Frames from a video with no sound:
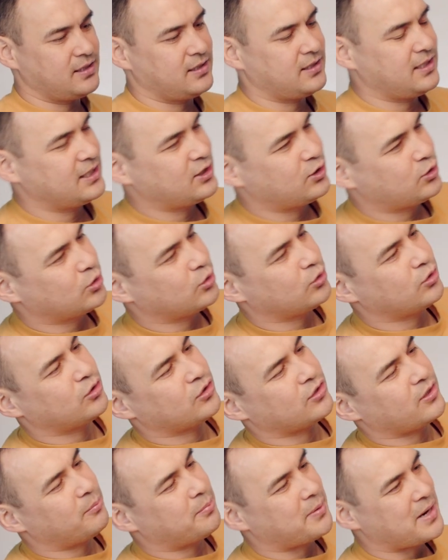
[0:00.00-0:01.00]
Let's
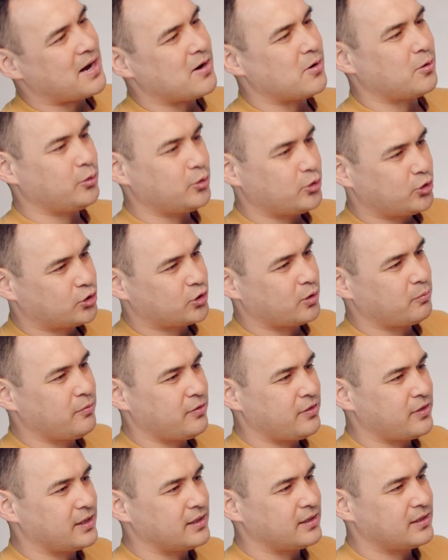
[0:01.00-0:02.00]
talk about
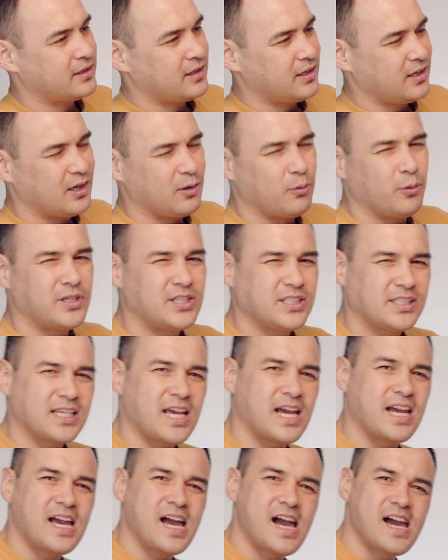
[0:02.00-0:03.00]
something which is
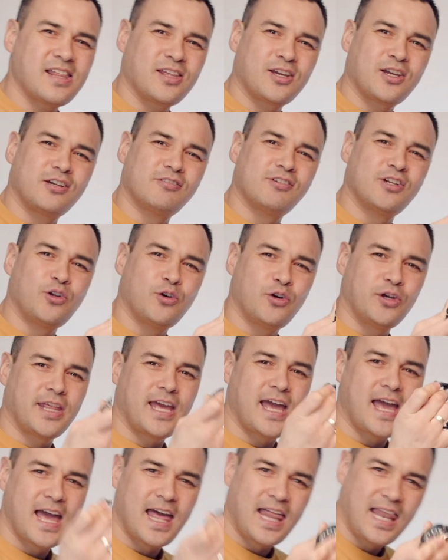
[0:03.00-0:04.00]
either going to annoy the
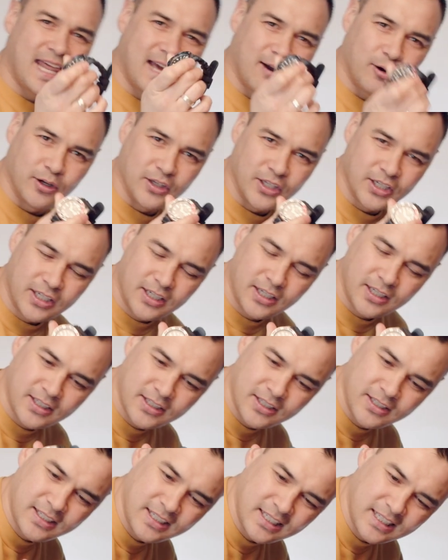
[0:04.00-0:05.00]
hell out of you,
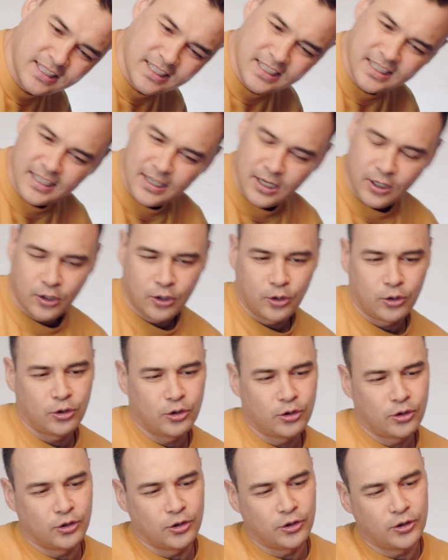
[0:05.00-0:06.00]

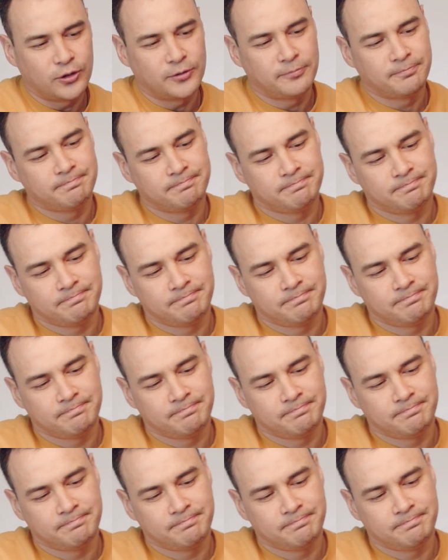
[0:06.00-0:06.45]
or